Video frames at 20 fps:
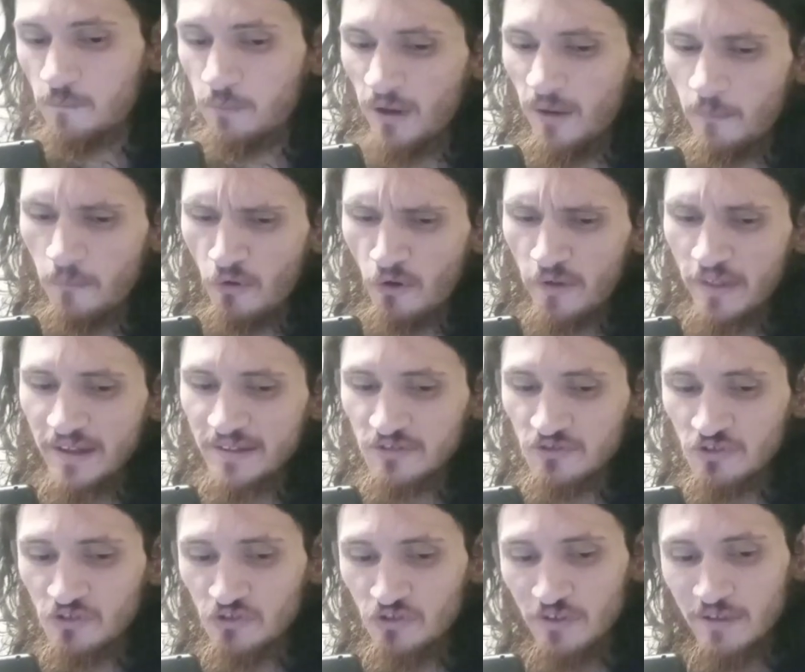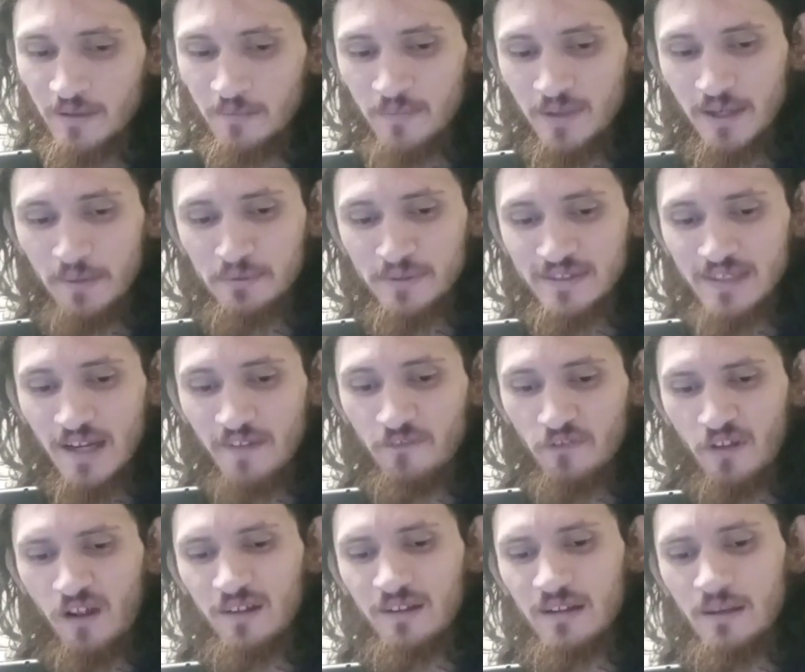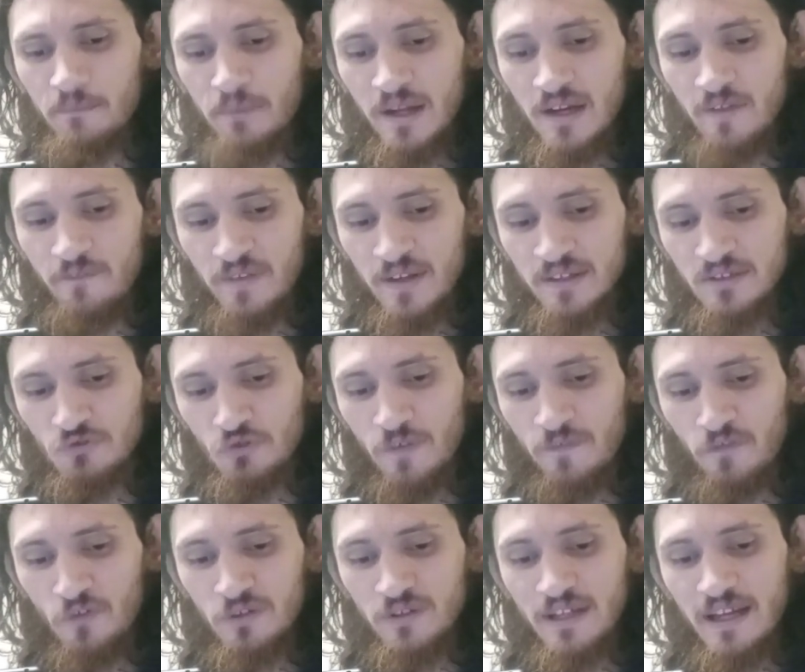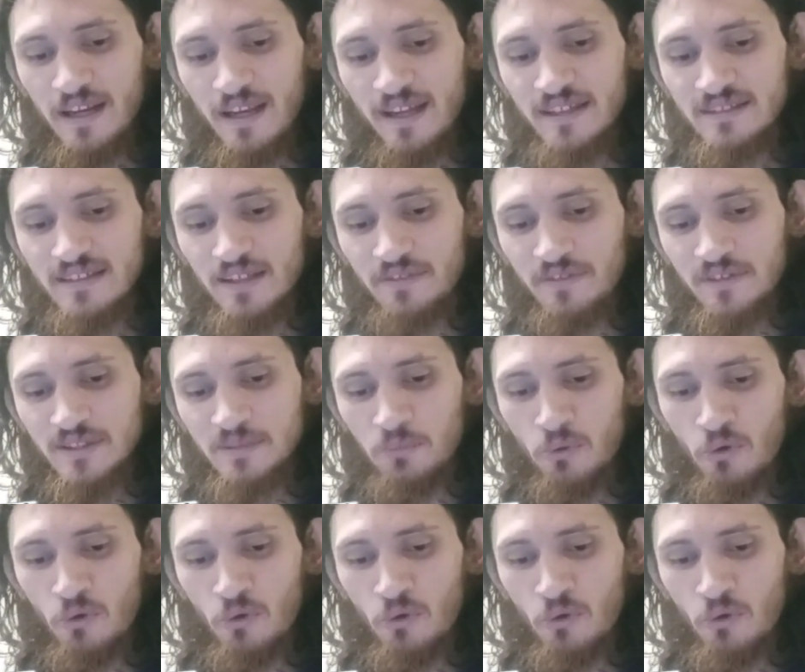but more that shoot 'em ups have long competitive history for decades at this